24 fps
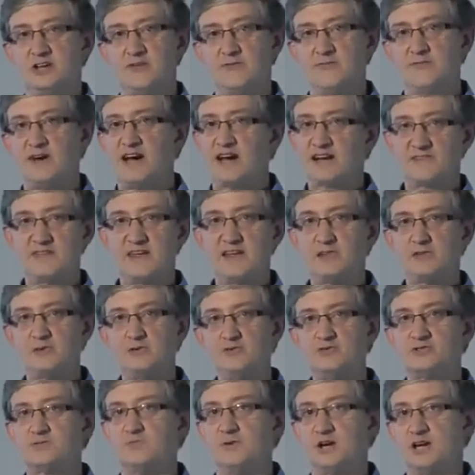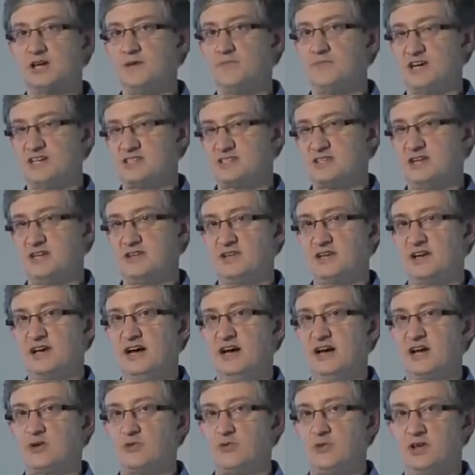In fact, they lose money by selling a
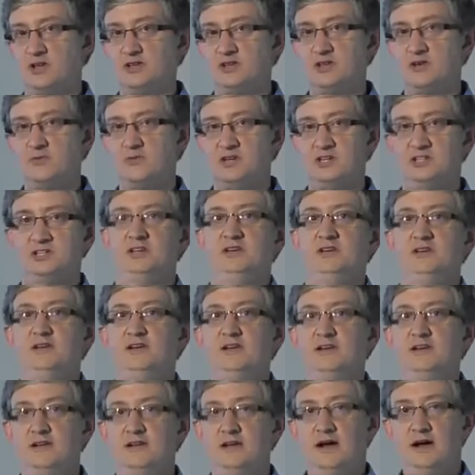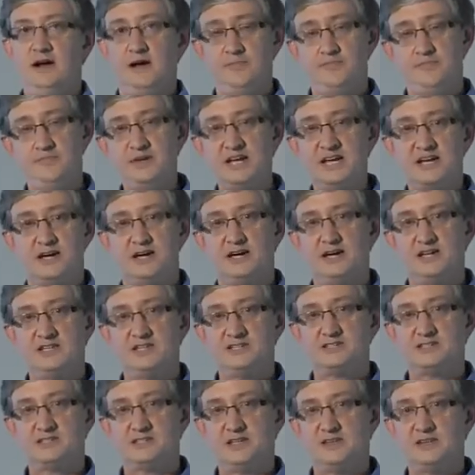high quality widget uh,
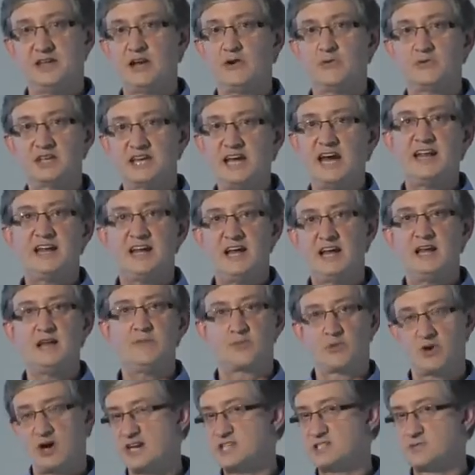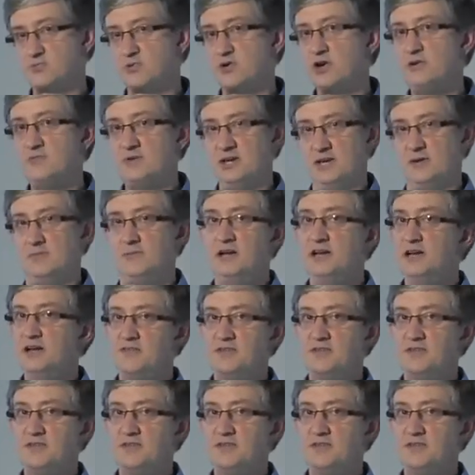because they don't get any price premium.